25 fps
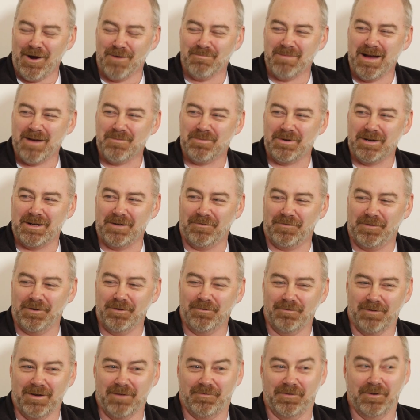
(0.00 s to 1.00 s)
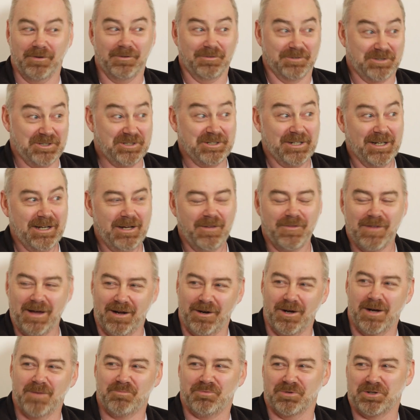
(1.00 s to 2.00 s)
And I remember if you see
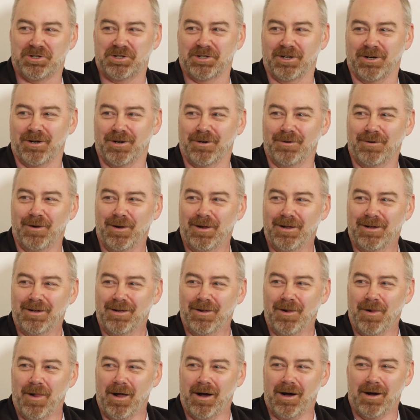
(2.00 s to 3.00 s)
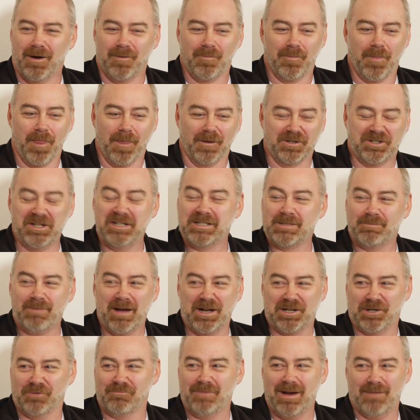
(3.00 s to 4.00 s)
that Oprah show, she's
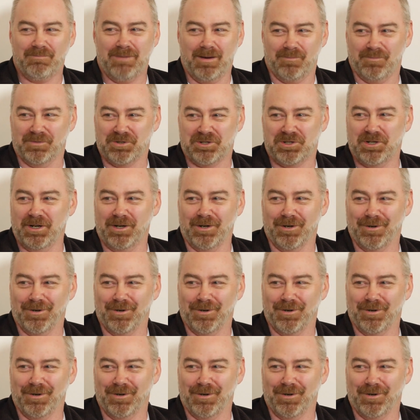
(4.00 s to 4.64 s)
about to wrap up the show.